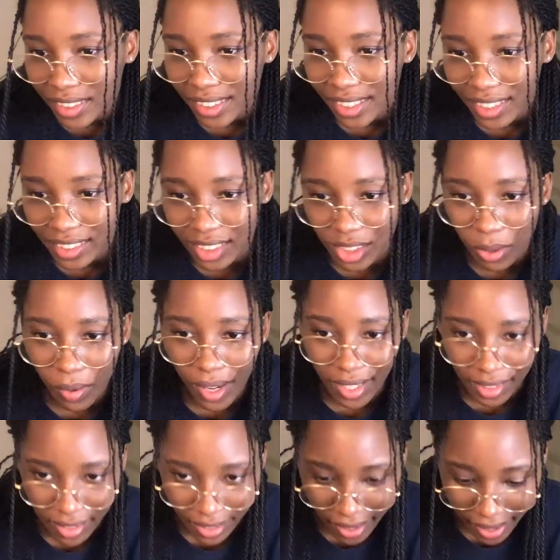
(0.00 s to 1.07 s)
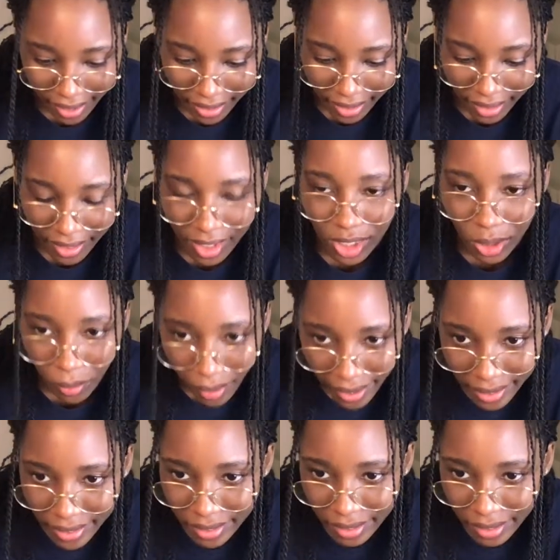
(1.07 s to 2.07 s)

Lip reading: It's Twice, guys, it's Twice.